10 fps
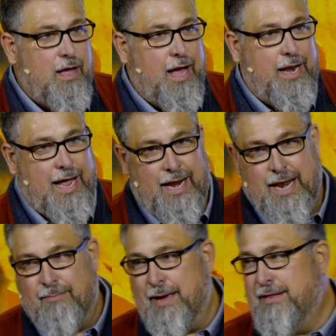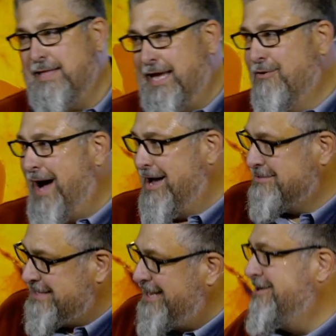And he ended up at The Ohio
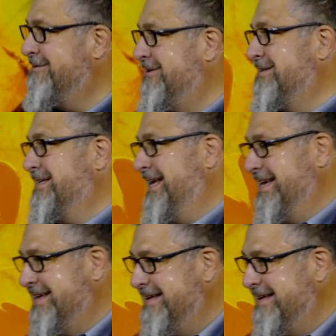State University.